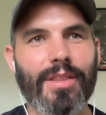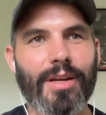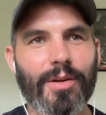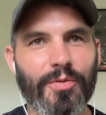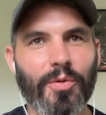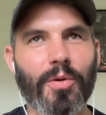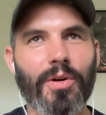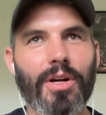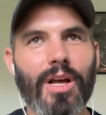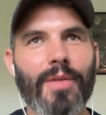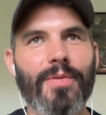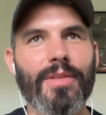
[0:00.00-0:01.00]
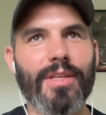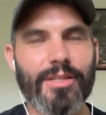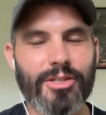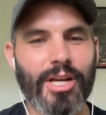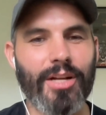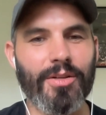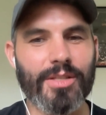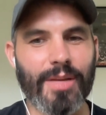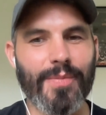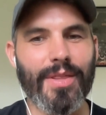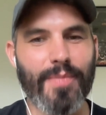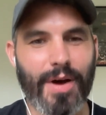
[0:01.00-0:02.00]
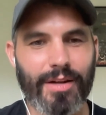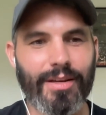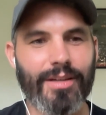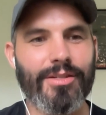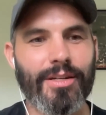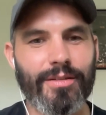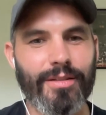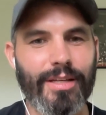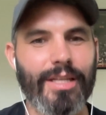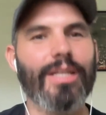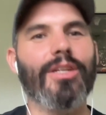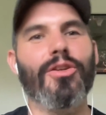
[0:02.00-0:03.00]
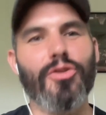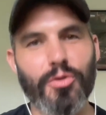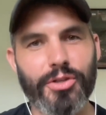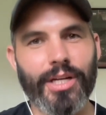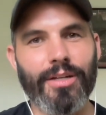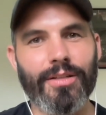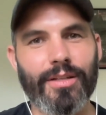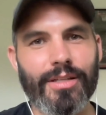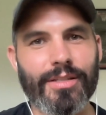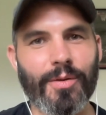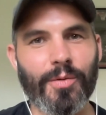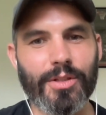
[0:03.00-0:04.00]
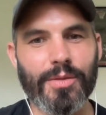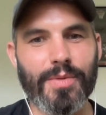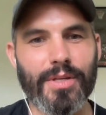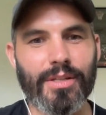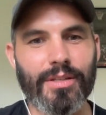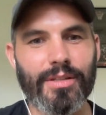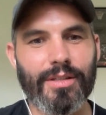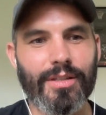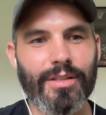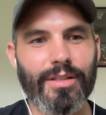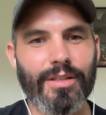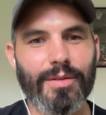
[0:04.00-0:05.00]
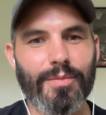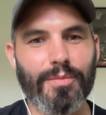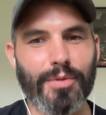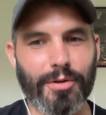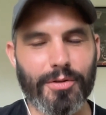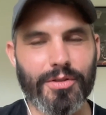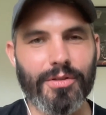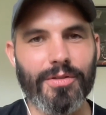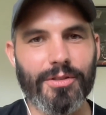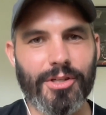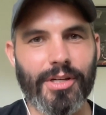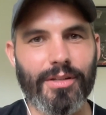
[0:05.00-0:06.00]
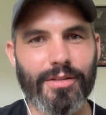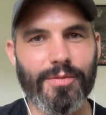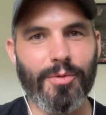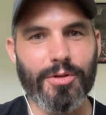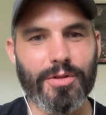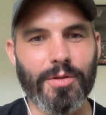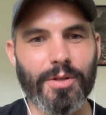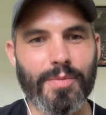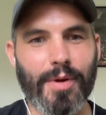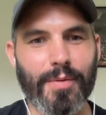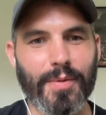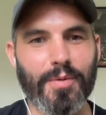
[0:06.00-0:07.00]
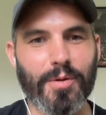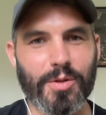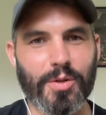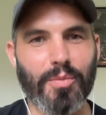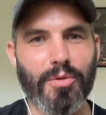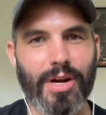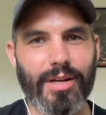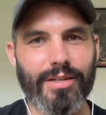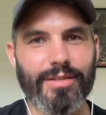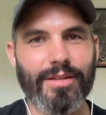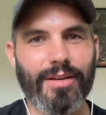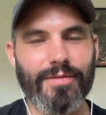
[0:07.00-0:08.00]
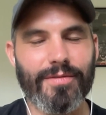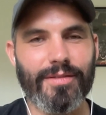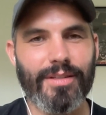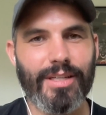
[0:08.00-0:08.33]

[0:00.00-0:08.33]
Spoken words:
Therefore, this channel is going to be the podcast channel. New channel is going to be personal channel, personal experiment, personal branding stuff.